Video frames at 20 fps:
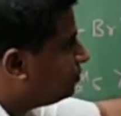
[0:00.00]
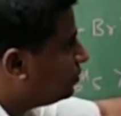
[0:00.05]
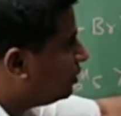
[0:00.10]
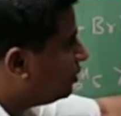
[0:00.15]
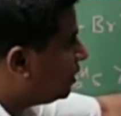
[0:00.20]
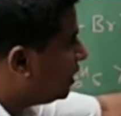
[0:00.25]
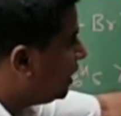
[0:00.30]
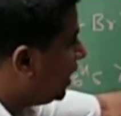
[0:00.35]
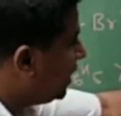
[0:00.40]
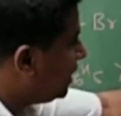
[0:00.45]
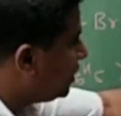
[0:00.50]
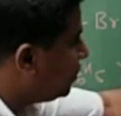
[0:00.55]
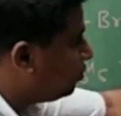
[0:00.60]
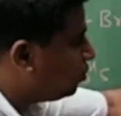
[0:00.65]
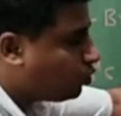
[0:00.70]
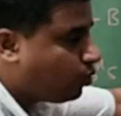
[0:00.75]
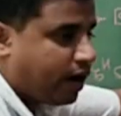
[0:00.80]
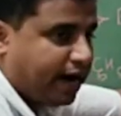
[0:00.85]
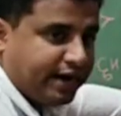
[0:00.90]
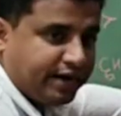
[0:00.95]
relative to
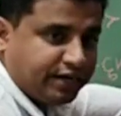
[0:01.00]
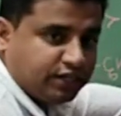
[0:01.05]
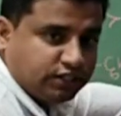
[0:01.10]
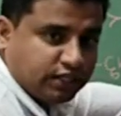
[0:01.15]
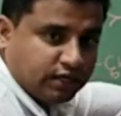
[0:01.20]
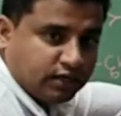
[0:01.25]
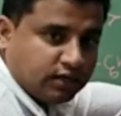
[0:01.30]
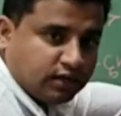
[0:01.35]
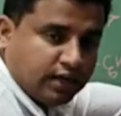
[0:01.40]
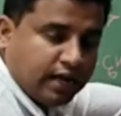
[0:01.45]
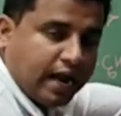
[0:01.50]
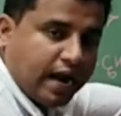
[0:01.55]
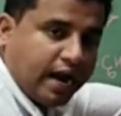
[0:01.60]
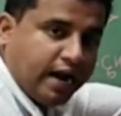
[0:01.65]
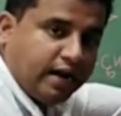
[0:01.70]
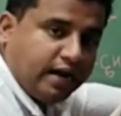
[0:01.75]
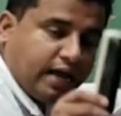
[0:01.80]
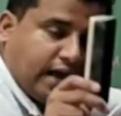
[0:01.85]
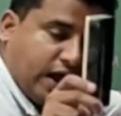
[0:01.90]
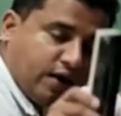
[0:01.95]
hydrogen,
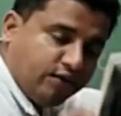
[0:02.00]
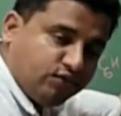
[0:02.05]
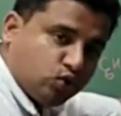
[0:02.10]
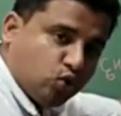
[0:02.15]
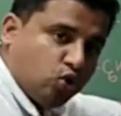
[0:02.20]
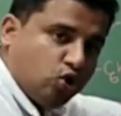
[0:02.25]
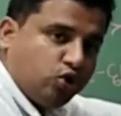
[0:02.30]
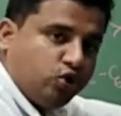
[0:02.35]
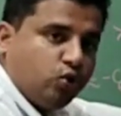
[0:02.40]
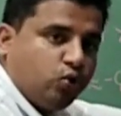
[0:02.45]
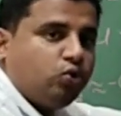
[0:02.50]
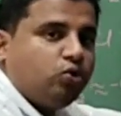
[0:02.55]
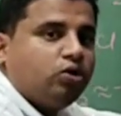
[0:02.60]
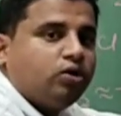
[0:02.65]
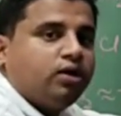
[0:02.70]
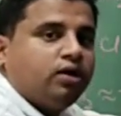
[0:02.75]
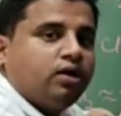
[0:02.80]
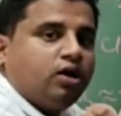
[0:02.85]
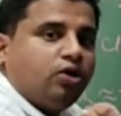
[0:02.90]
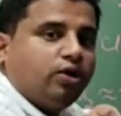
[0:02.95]
and I have told you,
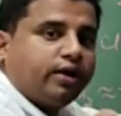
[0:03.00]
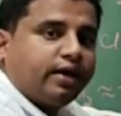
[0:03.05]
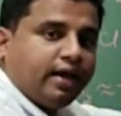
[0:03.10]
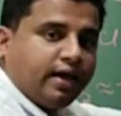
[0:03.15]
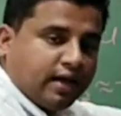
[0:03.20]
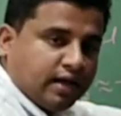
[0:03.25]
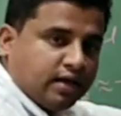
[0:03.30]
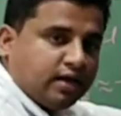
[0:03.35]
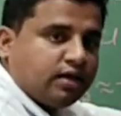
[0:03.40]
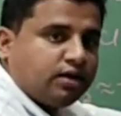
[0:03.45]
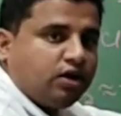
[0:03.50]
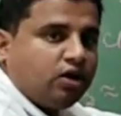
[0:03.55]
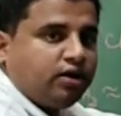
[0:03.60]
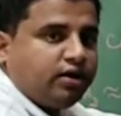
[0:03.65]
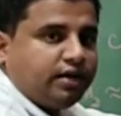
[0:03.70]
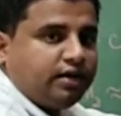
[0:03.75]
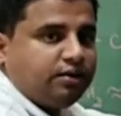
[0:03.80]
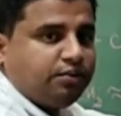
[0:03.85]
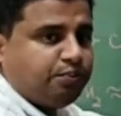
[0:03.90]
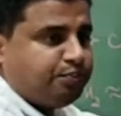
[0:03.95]
okay, now
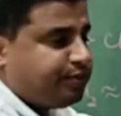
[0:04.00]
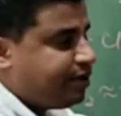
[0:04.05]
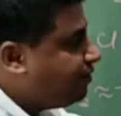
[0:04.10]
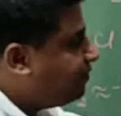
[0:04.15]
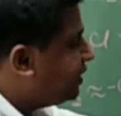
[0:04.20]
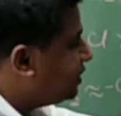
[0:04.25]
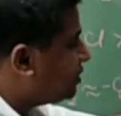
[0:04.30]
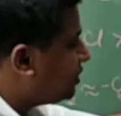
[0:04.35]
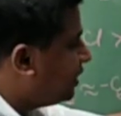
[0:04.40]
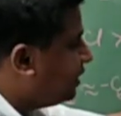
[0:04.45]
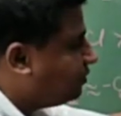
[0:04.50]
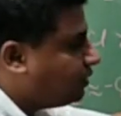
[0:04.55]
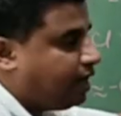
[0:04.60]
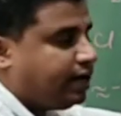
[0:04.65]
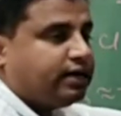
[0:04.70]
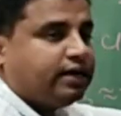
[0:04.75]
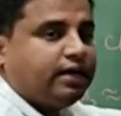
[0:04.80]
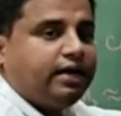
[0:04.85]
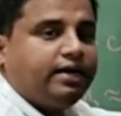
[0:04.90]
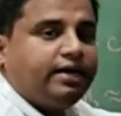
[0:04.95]
in previously
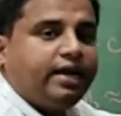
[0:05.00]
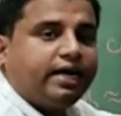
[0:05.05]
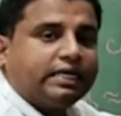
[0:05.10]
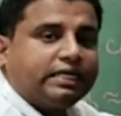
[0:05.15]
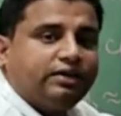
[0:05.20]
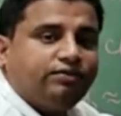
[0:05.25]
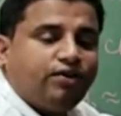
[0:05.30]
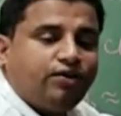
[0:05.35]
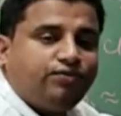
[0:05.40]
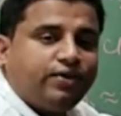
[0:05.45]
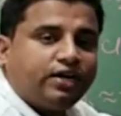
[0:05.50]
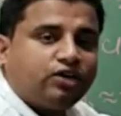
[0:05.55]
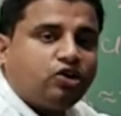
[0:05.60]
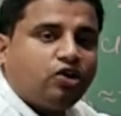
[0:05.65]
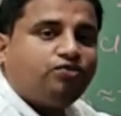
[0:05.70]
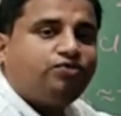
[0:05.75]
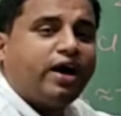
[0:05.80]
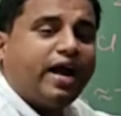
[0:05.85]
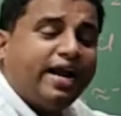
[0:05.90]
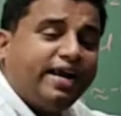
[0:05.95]
that inductive effect
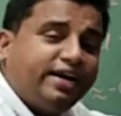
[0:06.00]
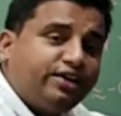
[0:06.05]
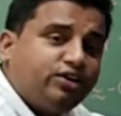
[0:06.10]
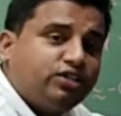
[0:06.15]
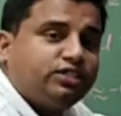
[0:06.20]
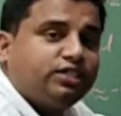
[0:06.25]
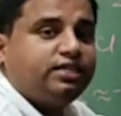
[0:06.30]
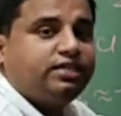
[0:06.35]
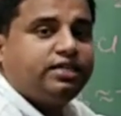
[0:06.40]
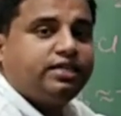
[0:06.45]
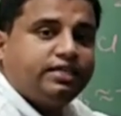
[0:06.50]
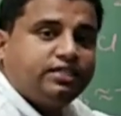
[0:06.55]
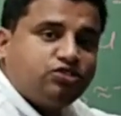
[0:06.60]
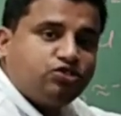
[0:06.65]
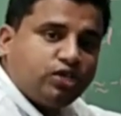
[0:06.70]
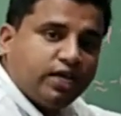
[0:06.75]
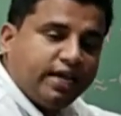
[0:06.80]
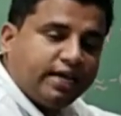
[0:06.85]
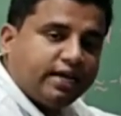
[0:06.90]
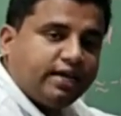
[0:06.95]
of hydrogen is
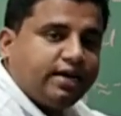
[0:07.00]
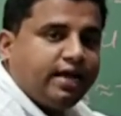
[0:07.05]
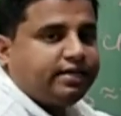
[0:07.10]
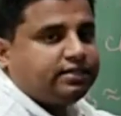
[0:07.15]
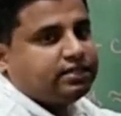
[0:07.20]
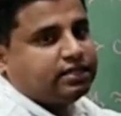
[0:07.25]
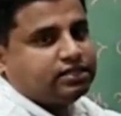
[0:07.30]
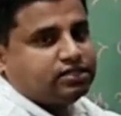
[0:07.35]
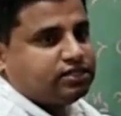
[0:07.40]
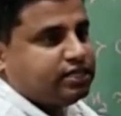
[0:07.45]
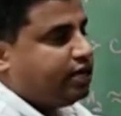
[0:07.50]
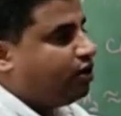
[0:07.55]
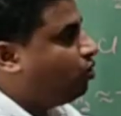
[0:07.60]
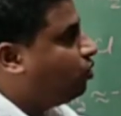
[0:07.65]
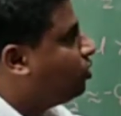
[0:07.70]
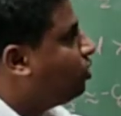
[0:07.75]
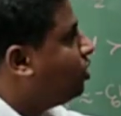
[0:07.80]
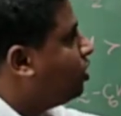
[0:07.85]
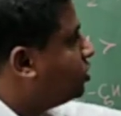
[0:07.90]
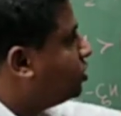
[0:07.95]
taken as
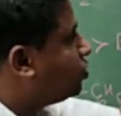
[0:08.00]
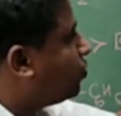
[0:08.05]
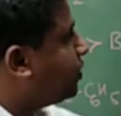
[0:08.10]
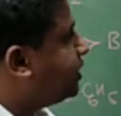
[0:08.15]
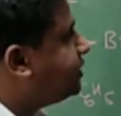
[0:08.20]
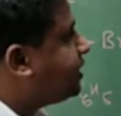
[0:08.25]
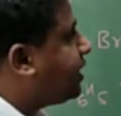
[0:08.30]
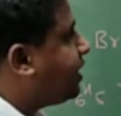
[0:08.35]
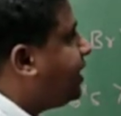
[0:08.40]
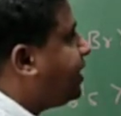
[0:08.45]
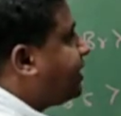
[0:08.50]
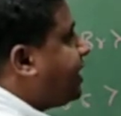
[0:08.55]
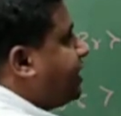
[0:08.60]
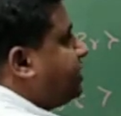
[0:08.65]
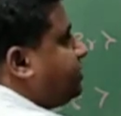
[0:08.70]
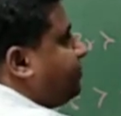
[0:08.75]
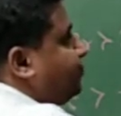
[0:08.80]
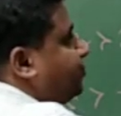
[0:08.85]
0. So what is the correct answer for